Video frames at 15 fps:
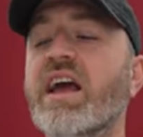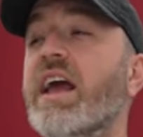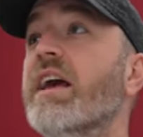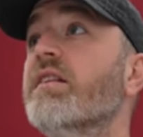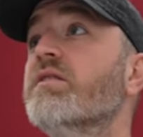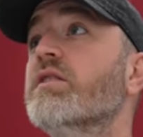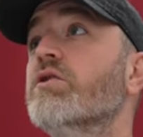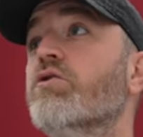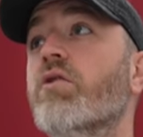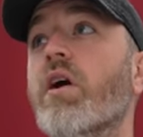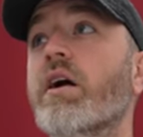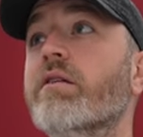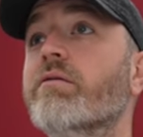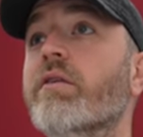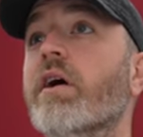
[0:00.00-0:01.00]
hate the
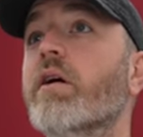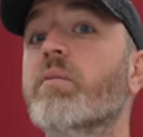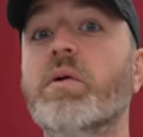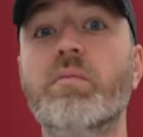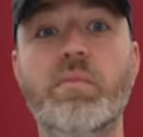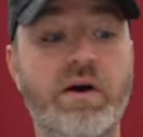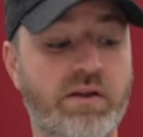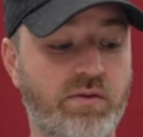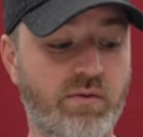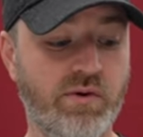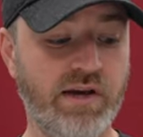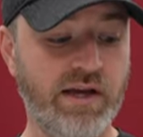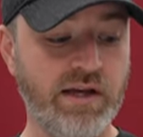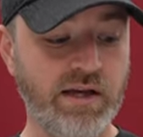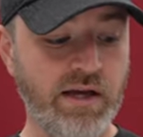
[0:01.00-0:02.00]
dry environment, by the
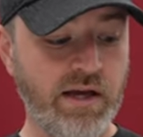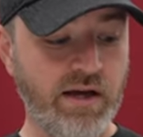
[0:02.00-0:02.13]
way.